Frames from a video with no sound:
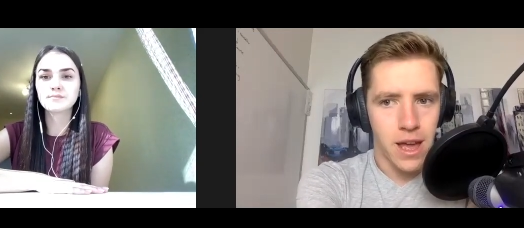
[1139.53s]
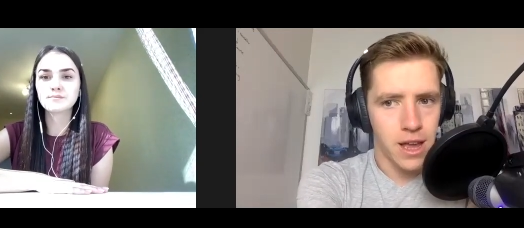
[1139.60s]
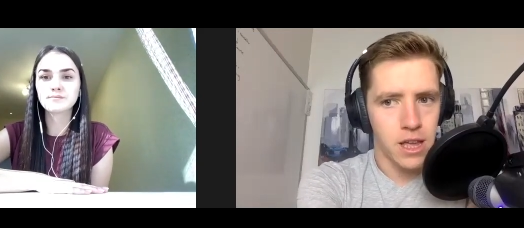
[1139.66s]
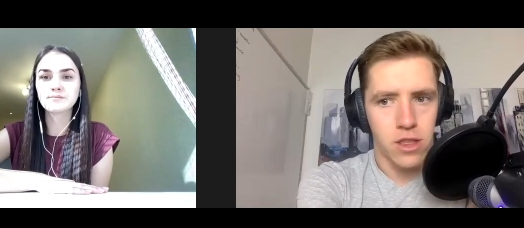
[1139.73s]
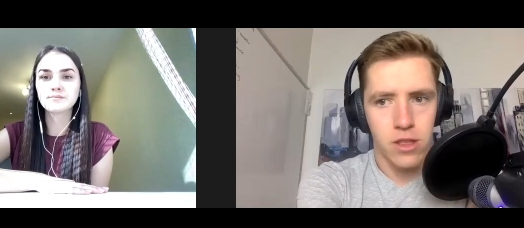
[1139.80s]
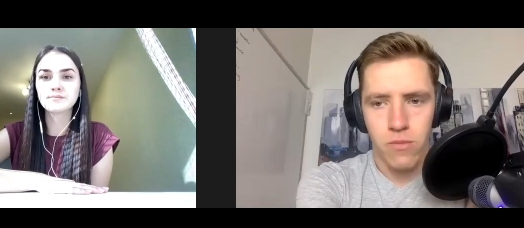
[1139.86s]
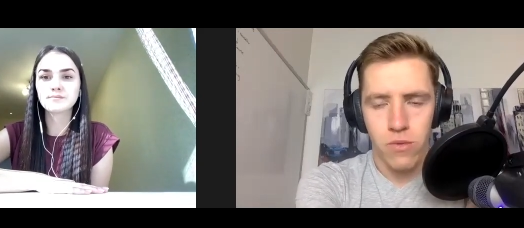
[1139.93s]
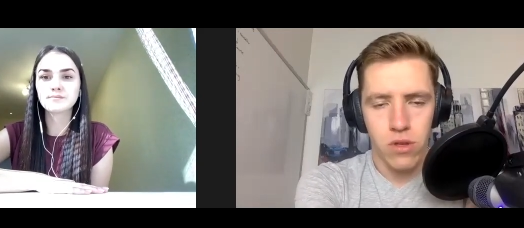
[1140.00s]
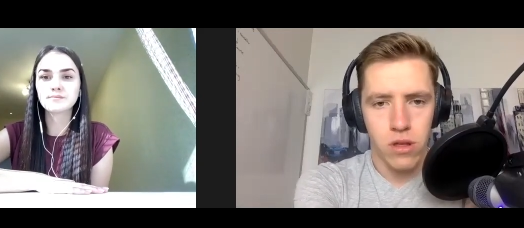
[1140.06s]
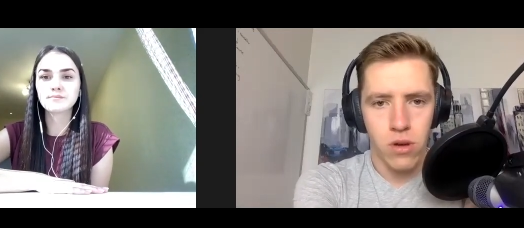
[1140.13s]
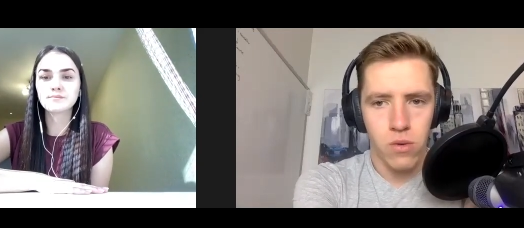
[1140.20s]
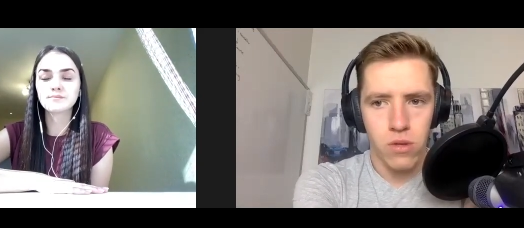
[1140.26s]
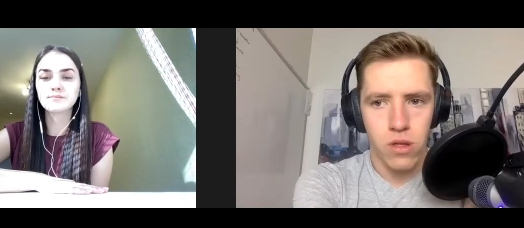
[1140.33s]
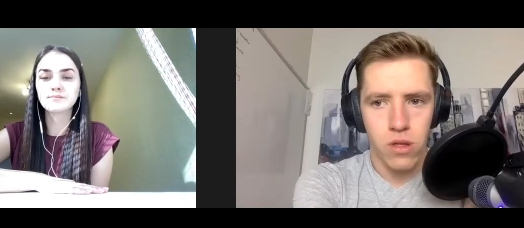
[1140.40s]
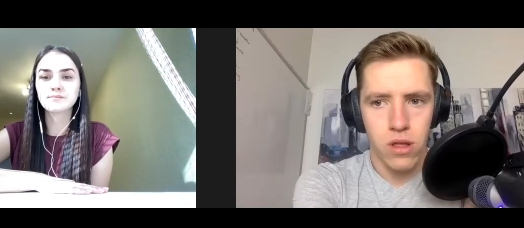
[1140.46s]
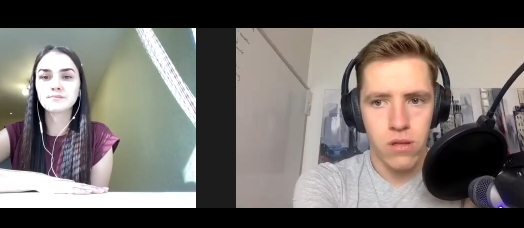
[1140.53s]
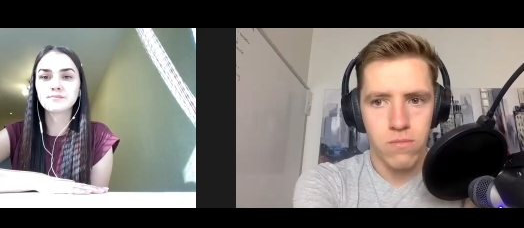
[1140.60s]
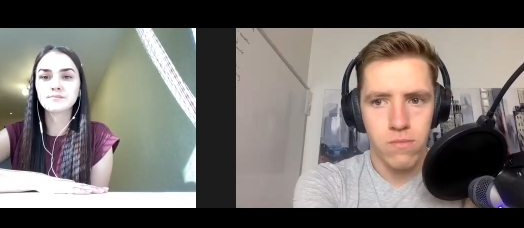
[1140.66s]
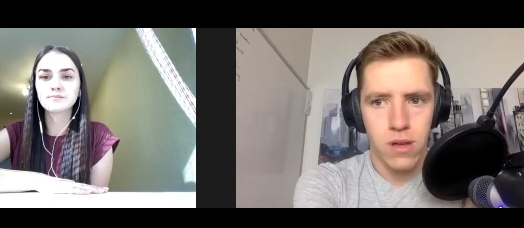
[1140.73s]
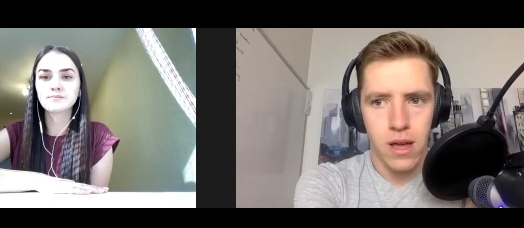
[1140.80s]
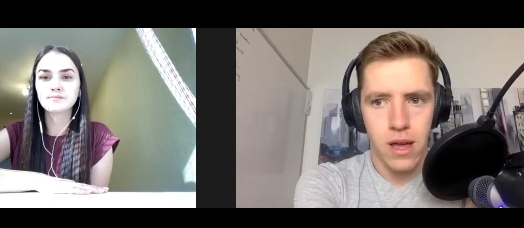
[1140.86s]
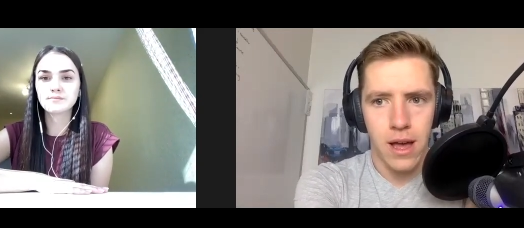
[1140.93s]
Speaker 1: and get them results.
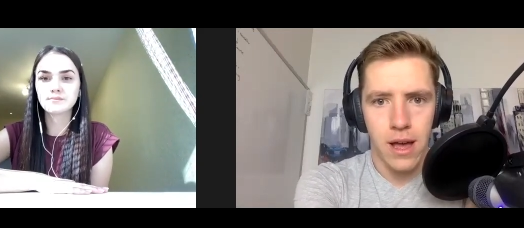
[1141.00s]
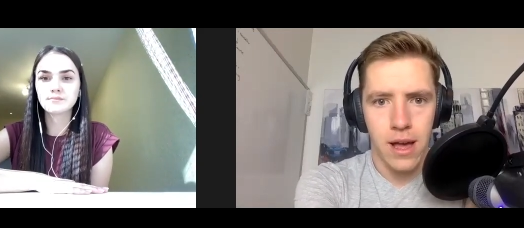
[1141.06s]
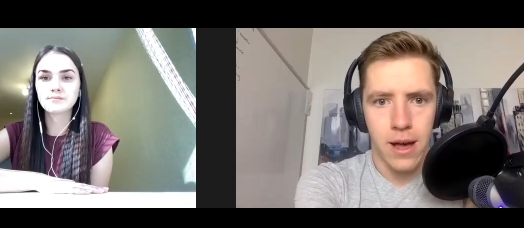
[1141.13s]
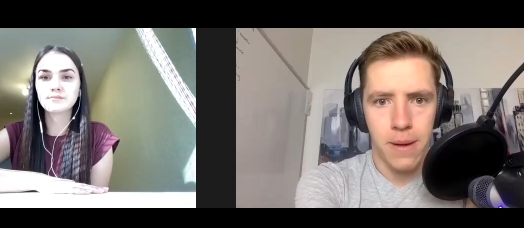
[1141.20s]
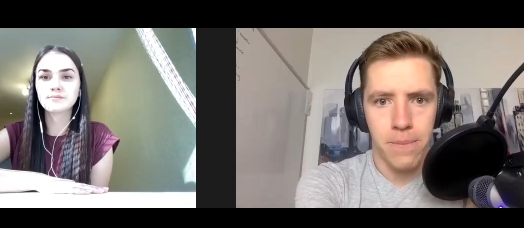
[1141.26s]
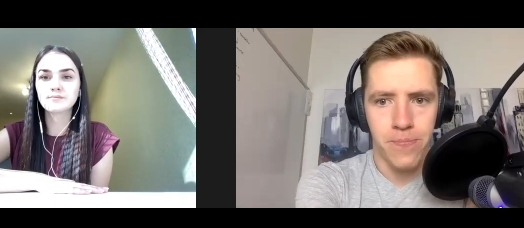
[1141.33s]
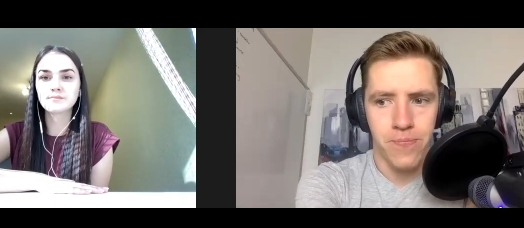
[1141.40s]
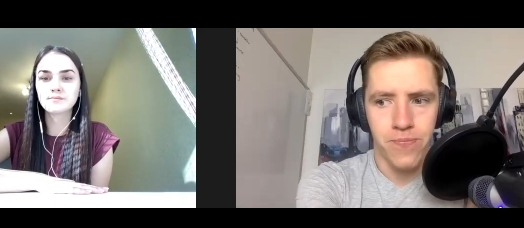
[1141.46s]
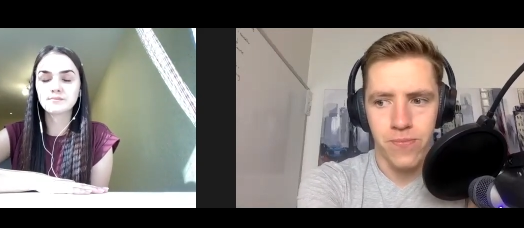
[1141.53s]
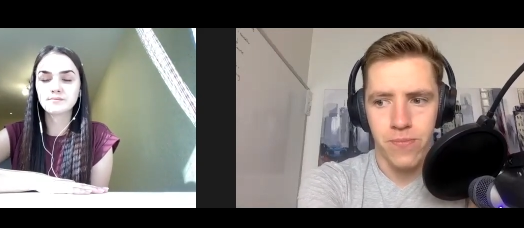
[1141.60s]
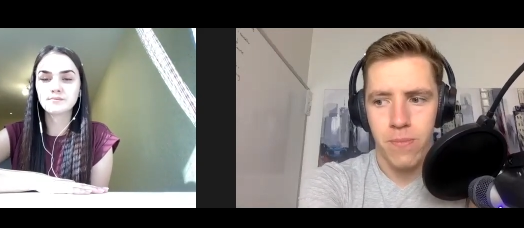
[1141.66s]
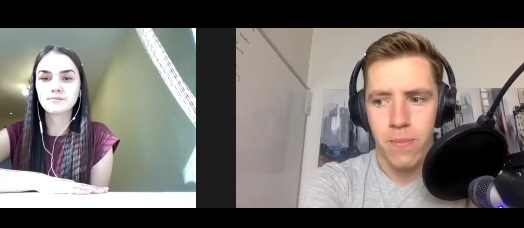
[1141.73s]
Um,